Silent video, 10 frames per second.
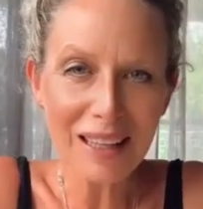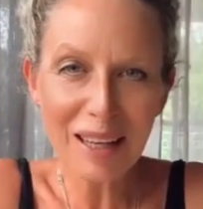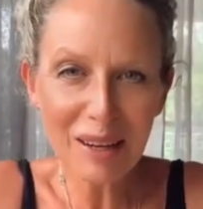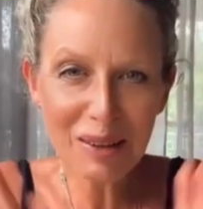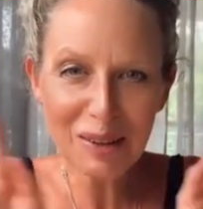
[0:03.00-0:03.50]

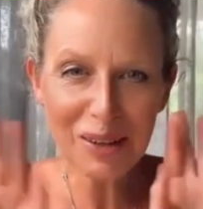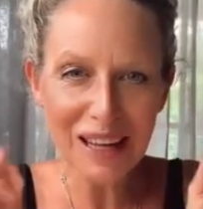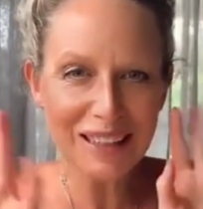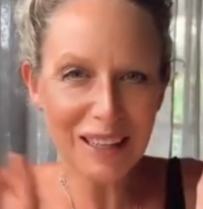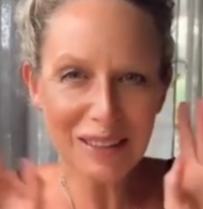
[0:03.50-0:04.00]
Hello,
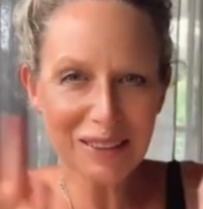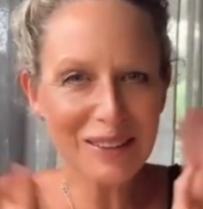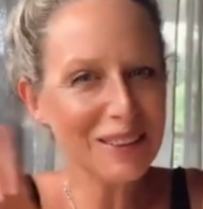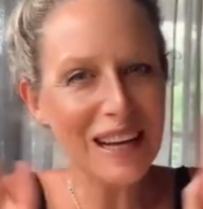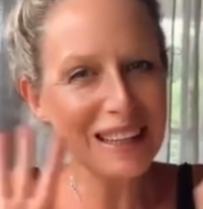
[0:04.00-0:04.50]

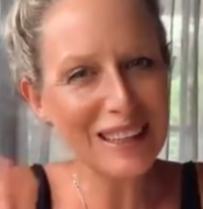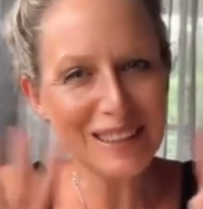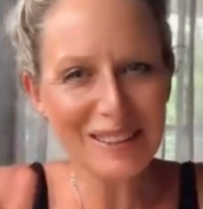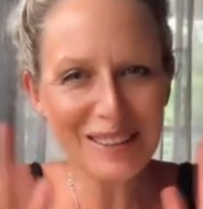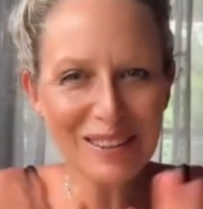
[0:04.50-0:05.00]
hello,
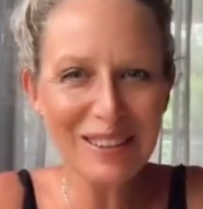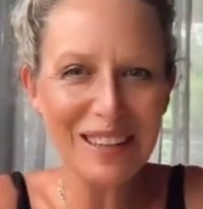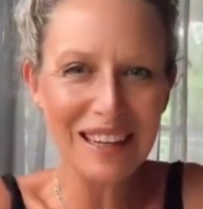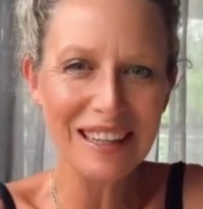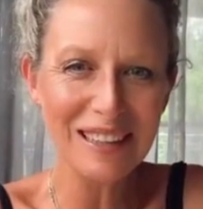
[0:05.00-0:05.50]

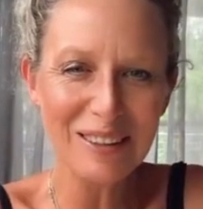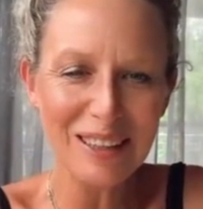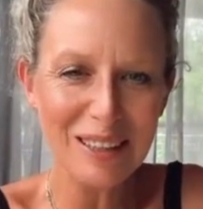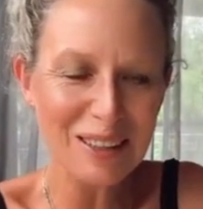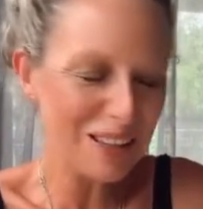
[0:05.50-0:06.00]
hello,
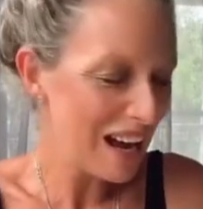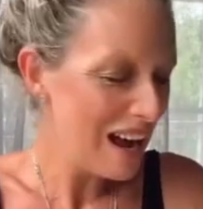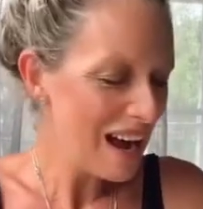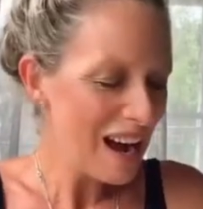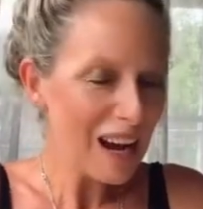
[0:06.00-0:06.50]
hello, hello.
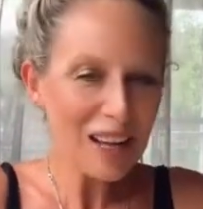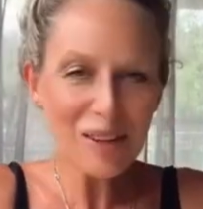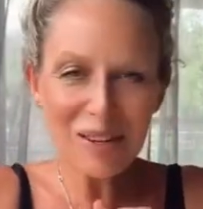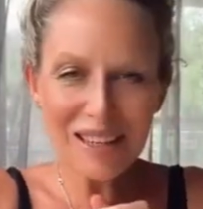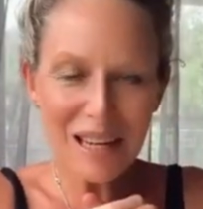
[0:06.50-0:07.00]
I
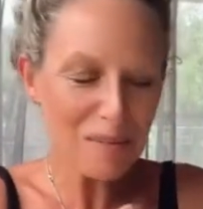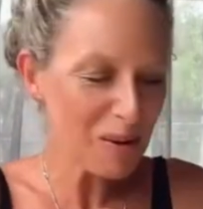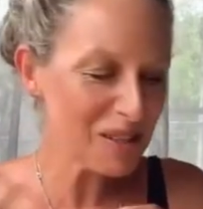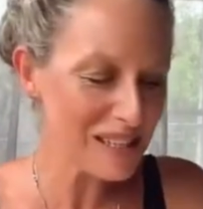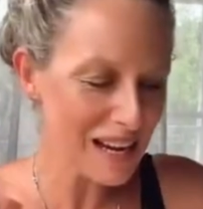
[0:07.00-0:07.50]
thought I'd
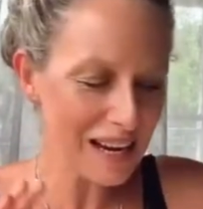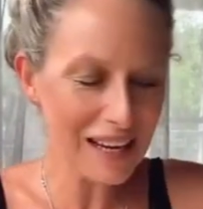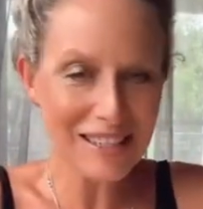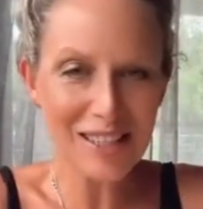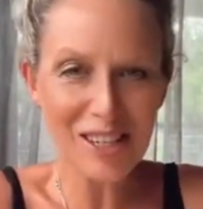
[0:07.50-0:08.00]
come on
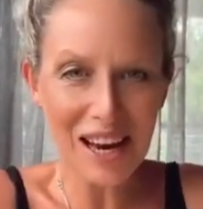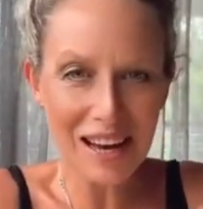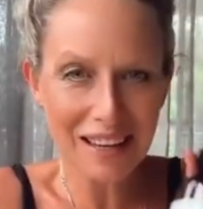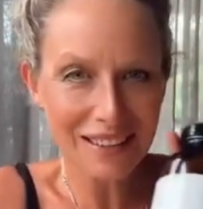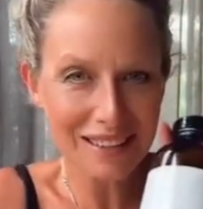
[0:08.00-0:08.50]
today and
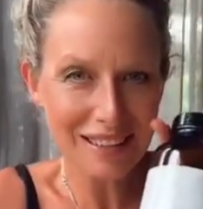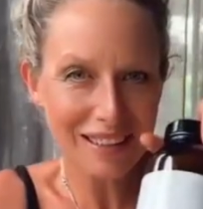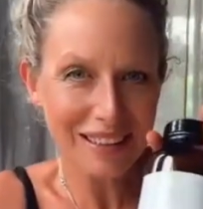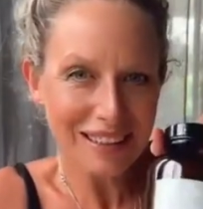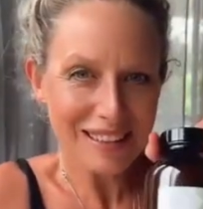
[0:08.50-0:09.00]
share
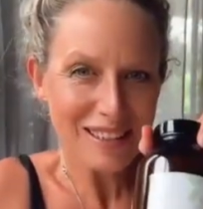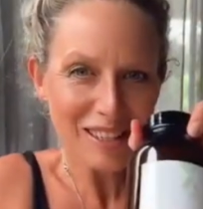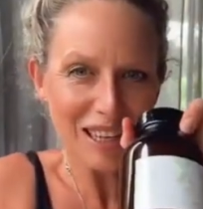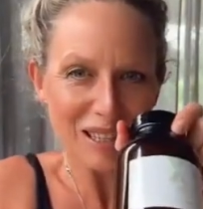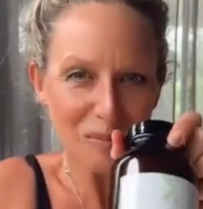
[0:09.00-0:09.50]

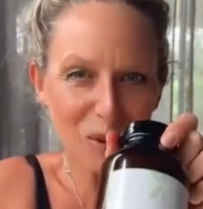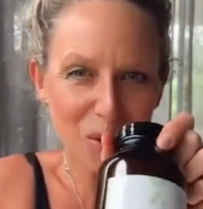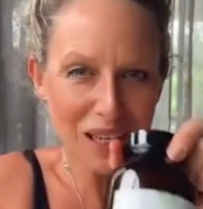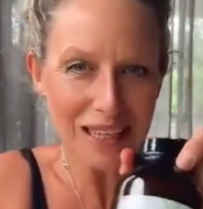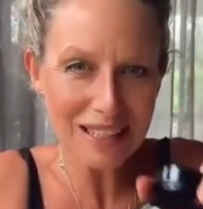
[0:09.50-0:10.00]
some
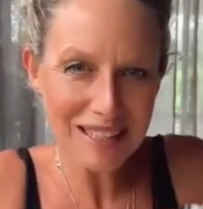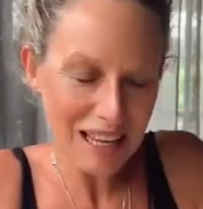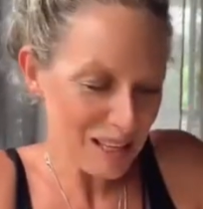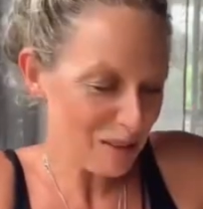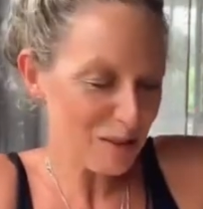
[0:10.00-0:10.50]
goodies.
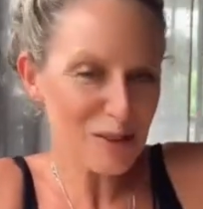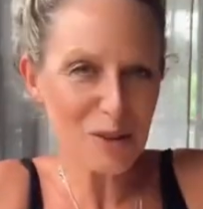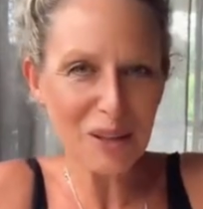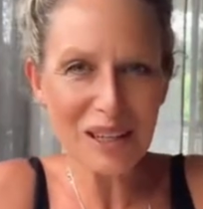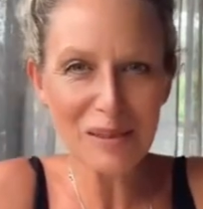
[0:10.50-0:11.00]
Thank you for
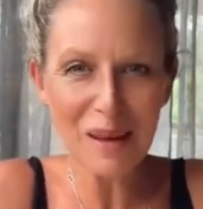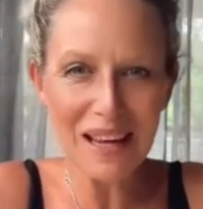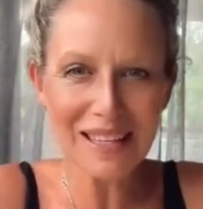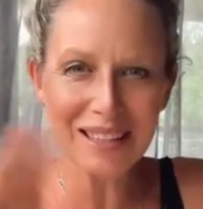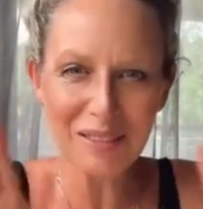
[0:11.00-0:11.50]
joining
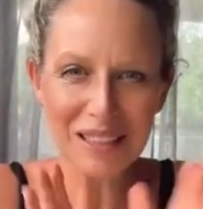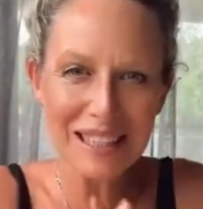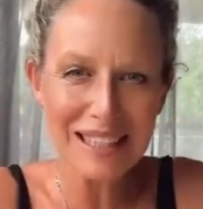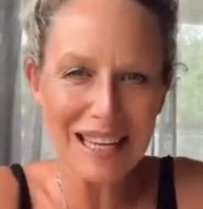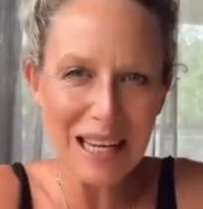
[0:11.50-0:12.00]
me. It's
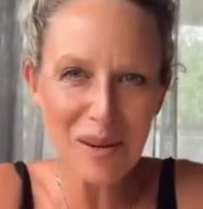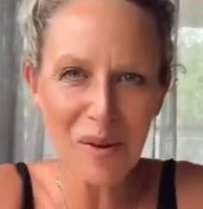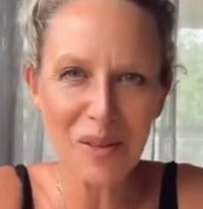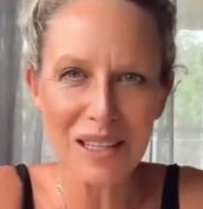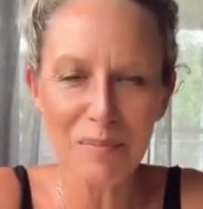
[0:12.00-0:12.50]
lovely to see
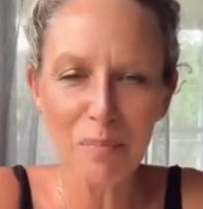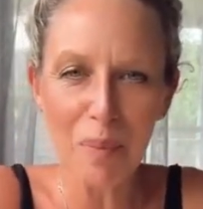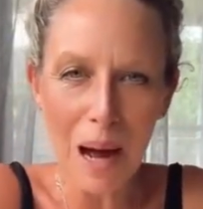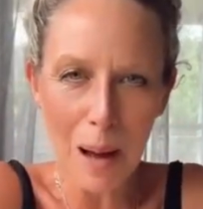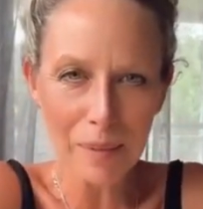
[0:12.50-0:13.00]
you on this
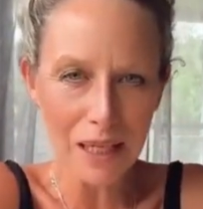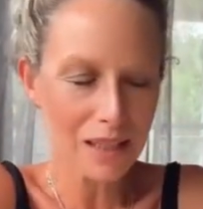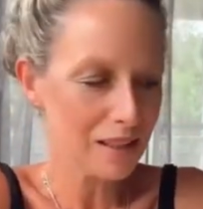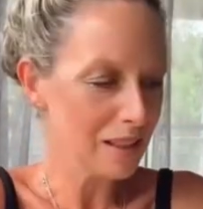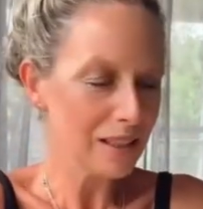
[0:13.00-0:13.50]

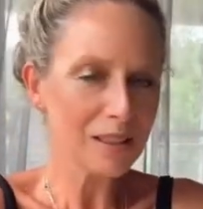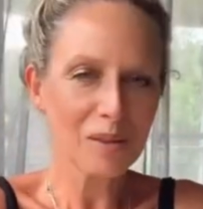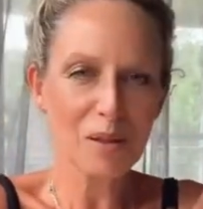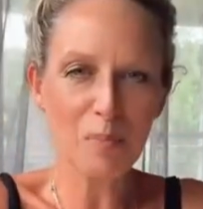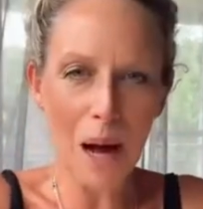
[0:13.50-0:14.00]

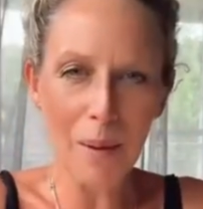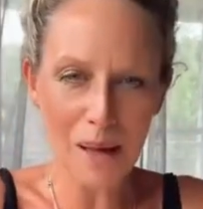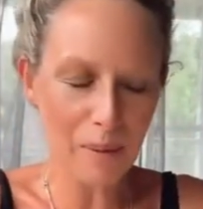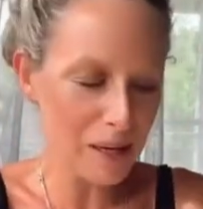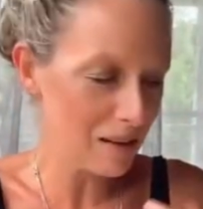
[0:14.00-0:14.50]
it's
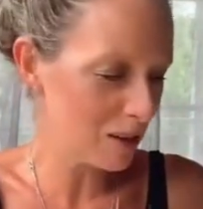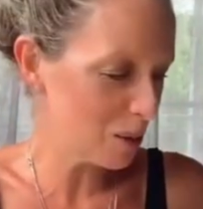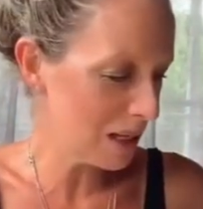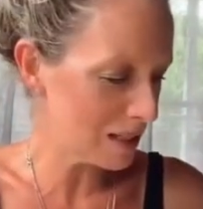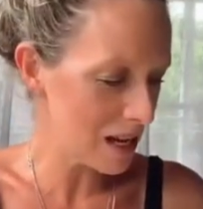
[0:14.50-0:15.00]
balmy up here
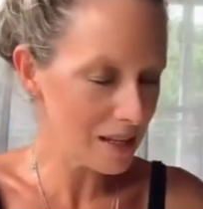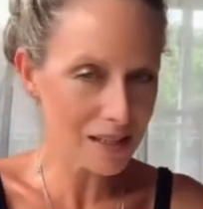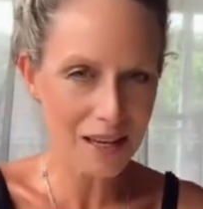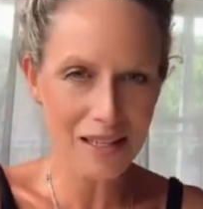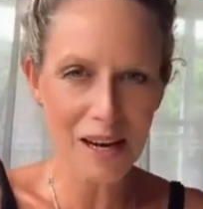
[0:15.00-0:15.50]
in
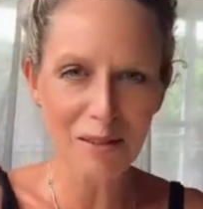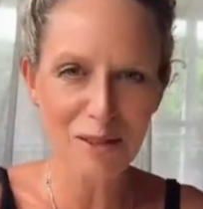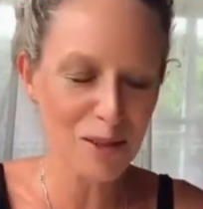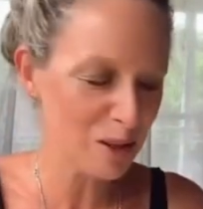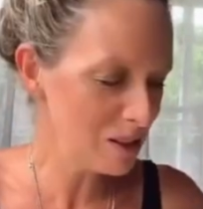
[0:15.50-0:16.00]
Queensland, Saturday
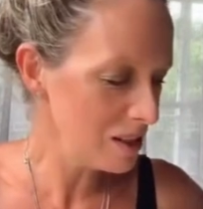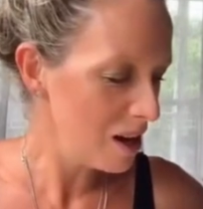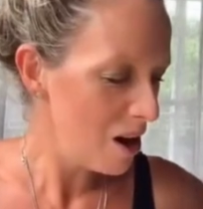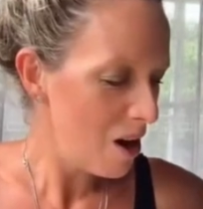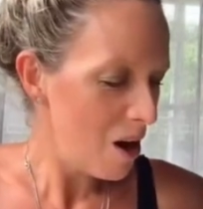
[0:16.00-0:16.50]
afternoon.